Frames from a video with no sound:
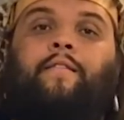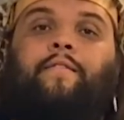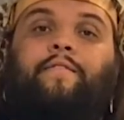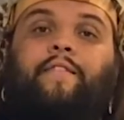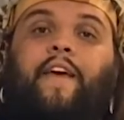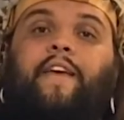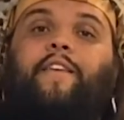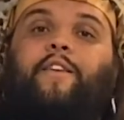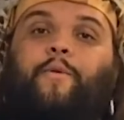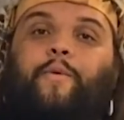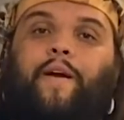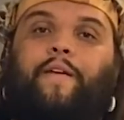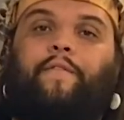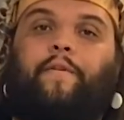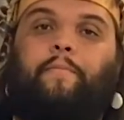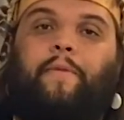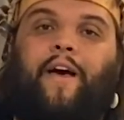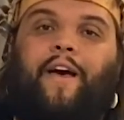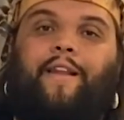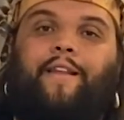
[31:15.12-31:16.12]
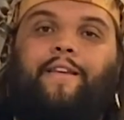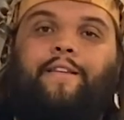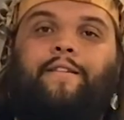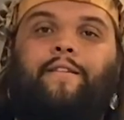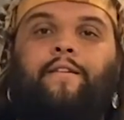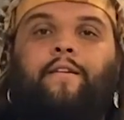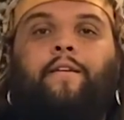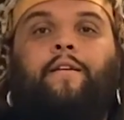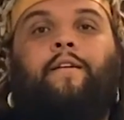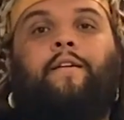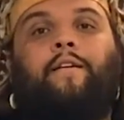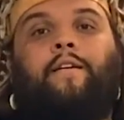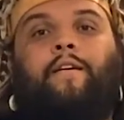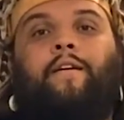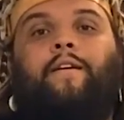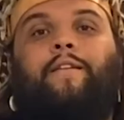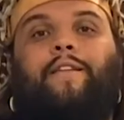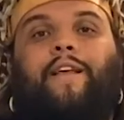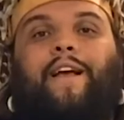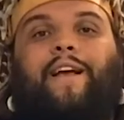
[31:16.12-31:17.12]
Thank you, everybody.
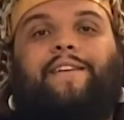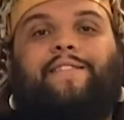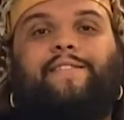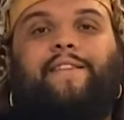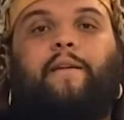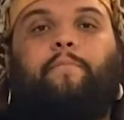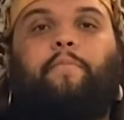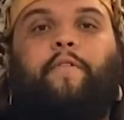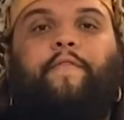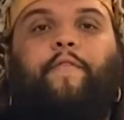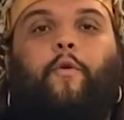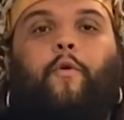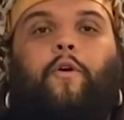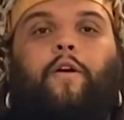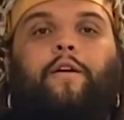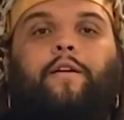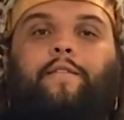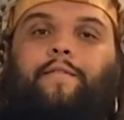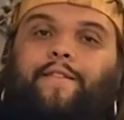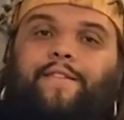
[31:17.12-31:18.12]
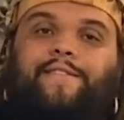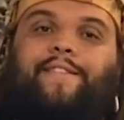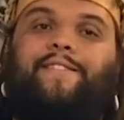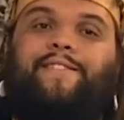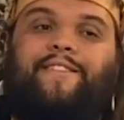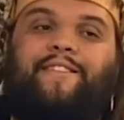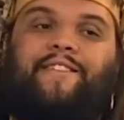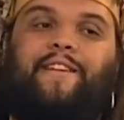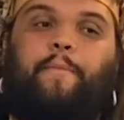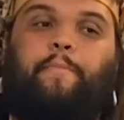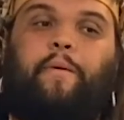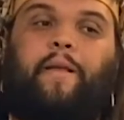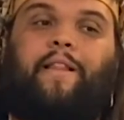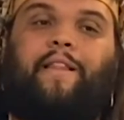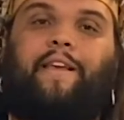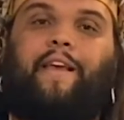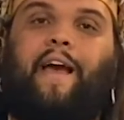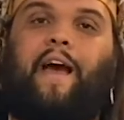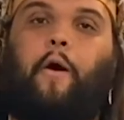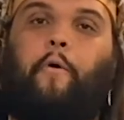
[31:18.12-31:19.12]
Like I said before, this isn't
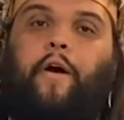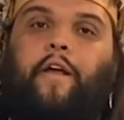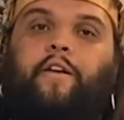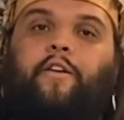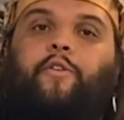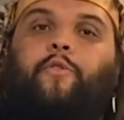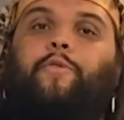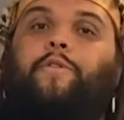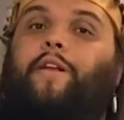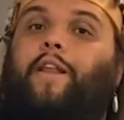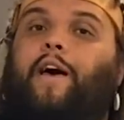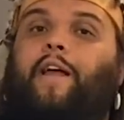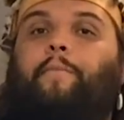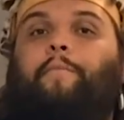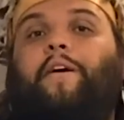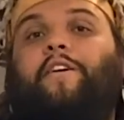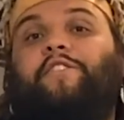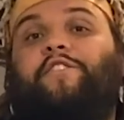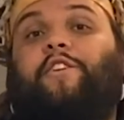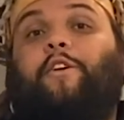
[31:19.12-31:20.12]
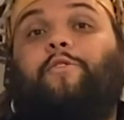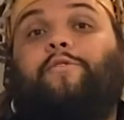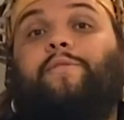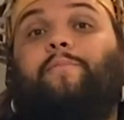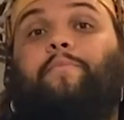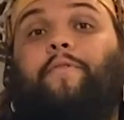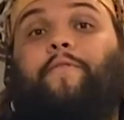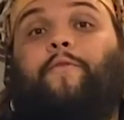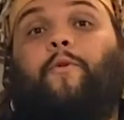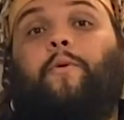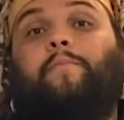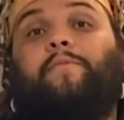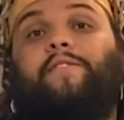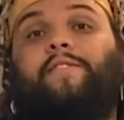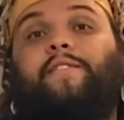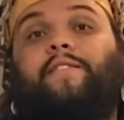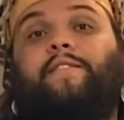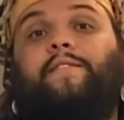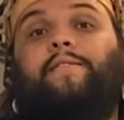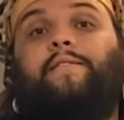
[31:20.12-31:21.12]
typically how I do a lot of my shows and
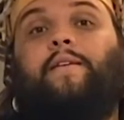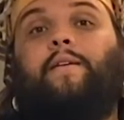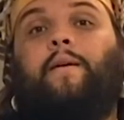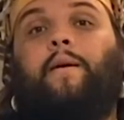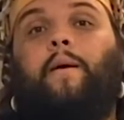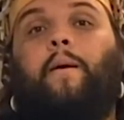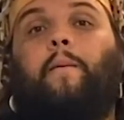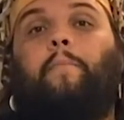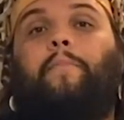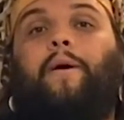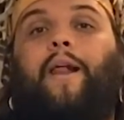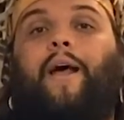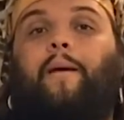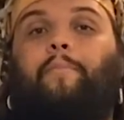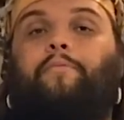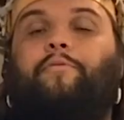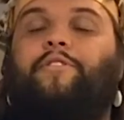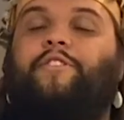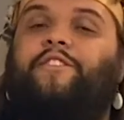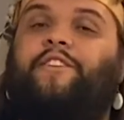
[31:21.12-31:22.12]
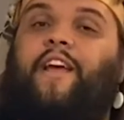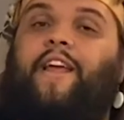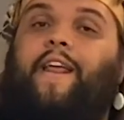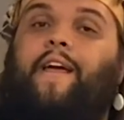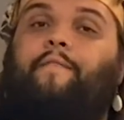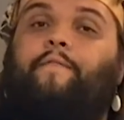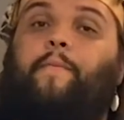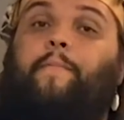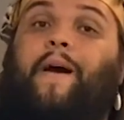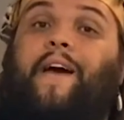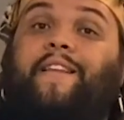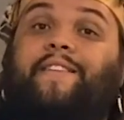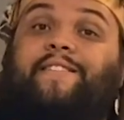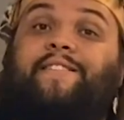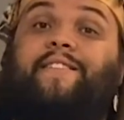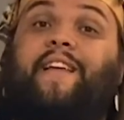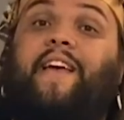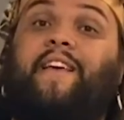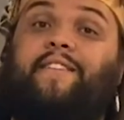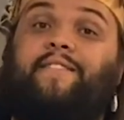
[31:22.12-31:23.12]
performances, but I appreciate everybody
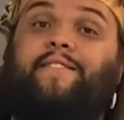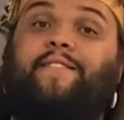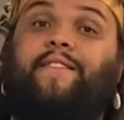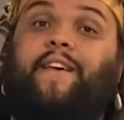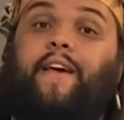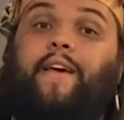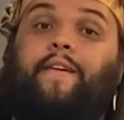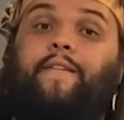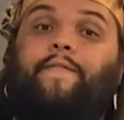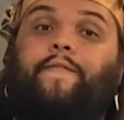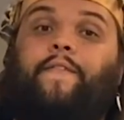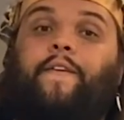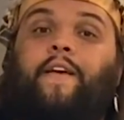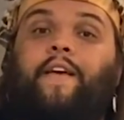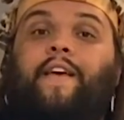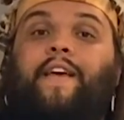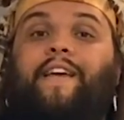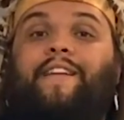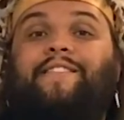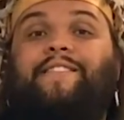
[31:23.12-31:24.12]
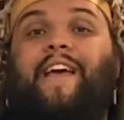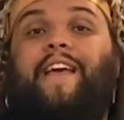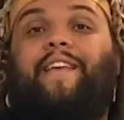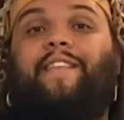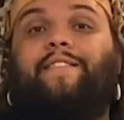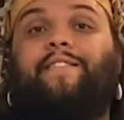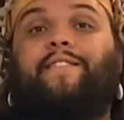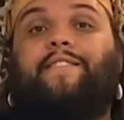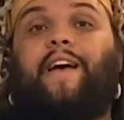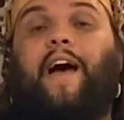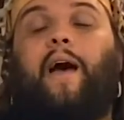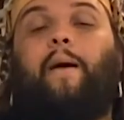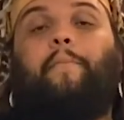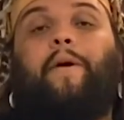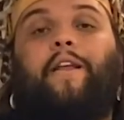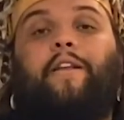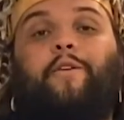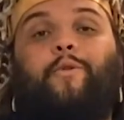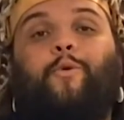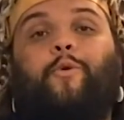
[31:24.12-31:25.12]
staying safe and taking the time
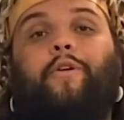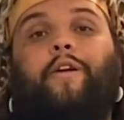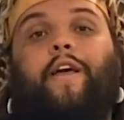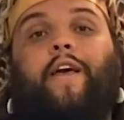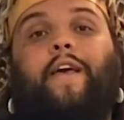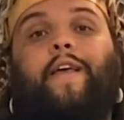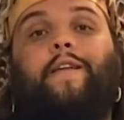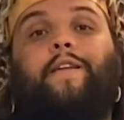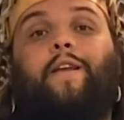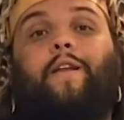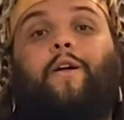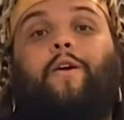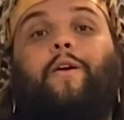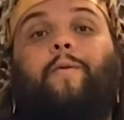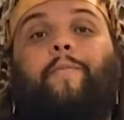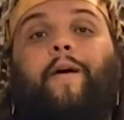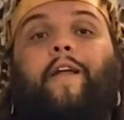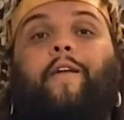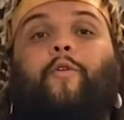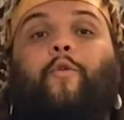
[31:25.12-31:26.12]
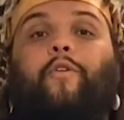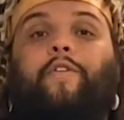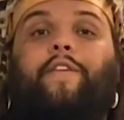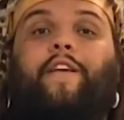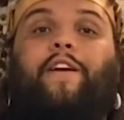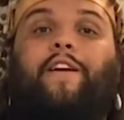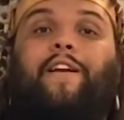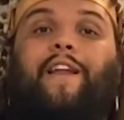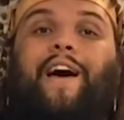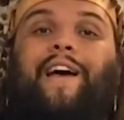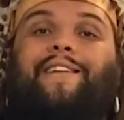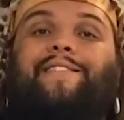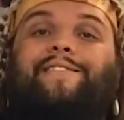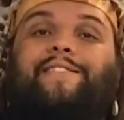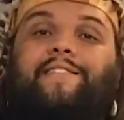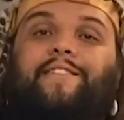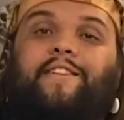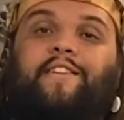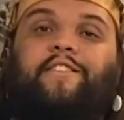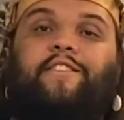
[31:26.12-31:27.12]
out of your day to learn about North Carolina's
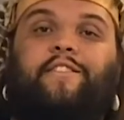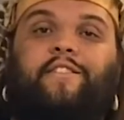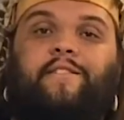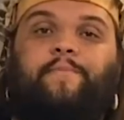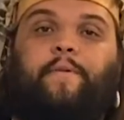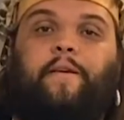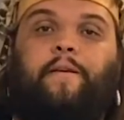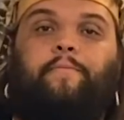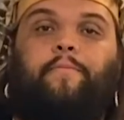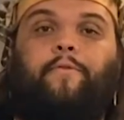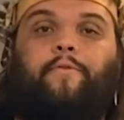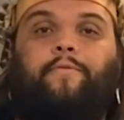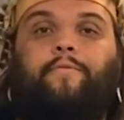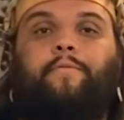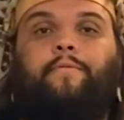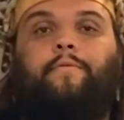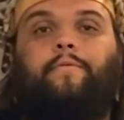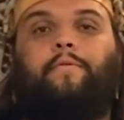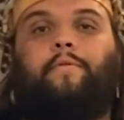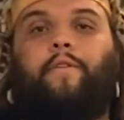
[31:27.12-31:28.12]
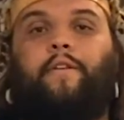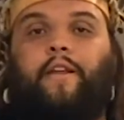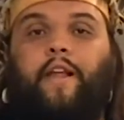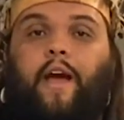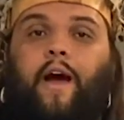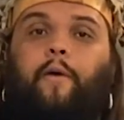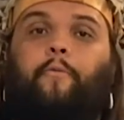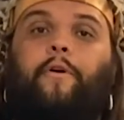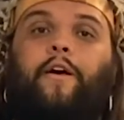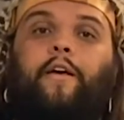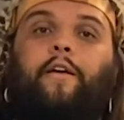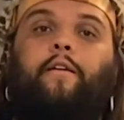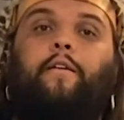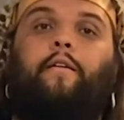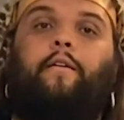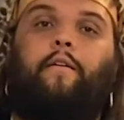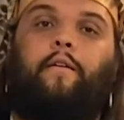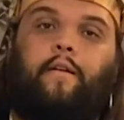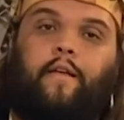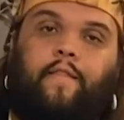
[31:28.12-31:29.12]
indigenous people. Nyahweh,
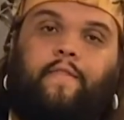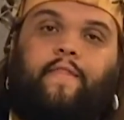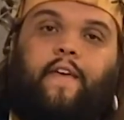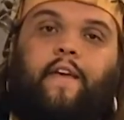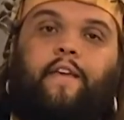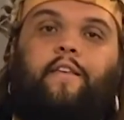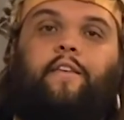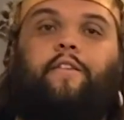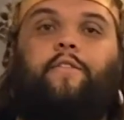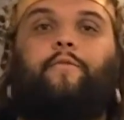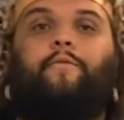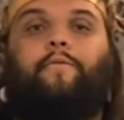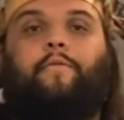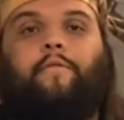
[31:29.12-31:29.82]
and thank you.